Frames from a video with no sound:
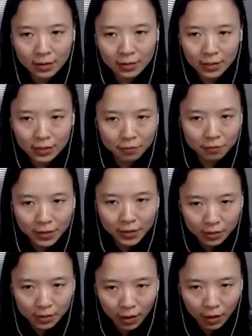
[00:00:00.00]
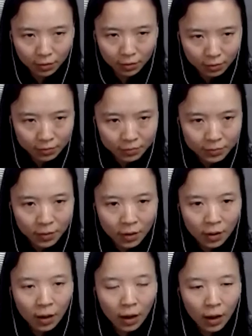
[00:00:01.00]
latent factor model
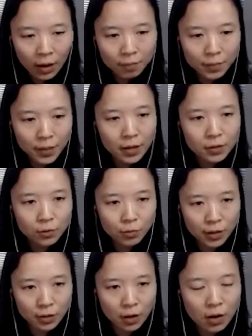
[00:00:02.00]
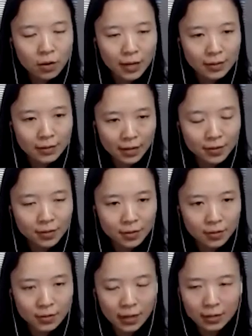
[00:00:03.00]
um, because we know that
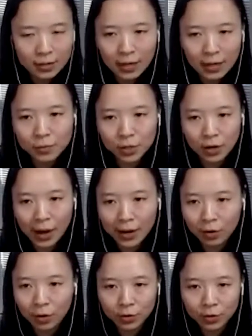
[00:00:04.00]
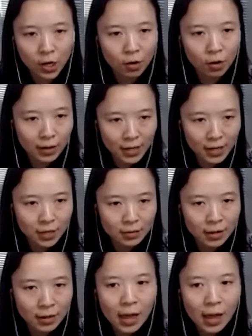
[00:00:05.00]
tensors can capture higher order correlation.